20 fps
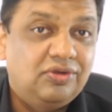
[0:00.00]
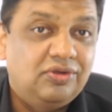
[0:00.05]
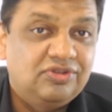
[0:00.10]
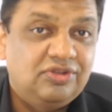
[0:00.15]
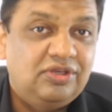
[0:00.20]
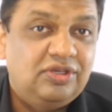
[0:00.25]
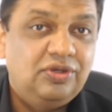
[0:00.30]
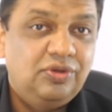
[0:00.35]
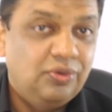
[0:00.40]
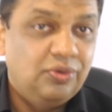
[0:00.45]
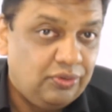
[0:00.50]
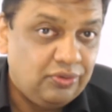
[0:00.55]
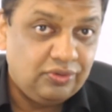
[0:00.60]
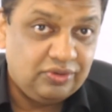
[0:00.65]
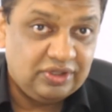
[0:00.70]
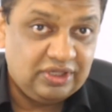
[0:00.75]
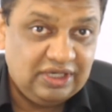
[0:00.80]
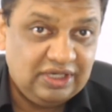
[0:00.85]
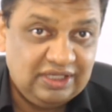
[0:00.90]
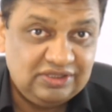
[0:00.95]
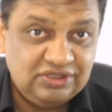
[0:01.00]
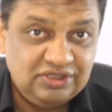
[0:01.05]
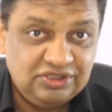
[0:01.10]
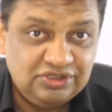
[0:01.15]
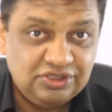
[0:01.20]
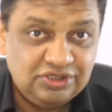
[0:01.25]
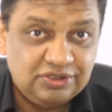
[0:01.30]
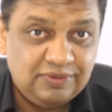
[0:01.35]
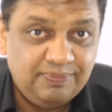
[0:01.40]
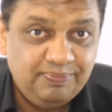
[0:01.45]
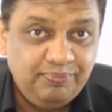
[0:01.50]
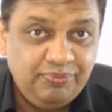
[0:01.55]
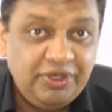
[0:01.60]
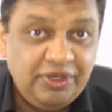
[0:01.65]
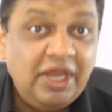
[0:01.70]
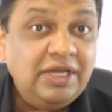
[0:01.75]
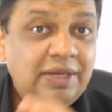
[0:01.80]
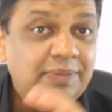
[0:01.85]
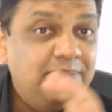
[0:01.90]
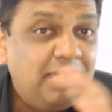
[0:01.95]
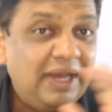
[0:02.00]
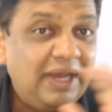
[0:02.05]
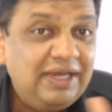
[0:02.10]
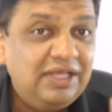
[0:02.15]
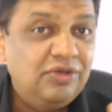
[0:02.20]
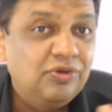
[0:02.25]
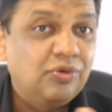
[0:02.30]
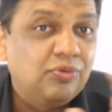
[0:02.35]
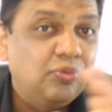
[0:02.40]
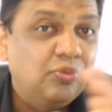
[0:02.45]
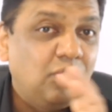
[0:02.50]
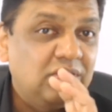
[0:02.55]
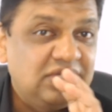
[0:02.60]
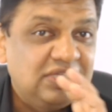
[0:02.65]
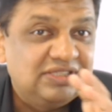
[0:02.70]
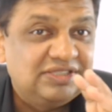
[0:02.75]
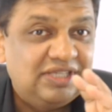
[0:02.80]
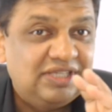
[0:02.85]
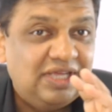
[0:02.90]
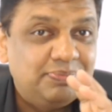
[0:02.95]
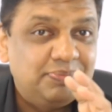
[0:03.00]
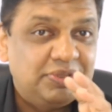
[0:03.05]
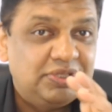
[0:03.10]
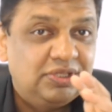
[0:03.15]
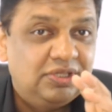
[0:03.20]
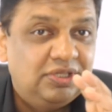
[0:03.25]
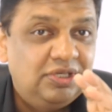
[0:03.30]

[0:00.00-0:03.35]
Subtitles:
in your organization, depending on what has happened.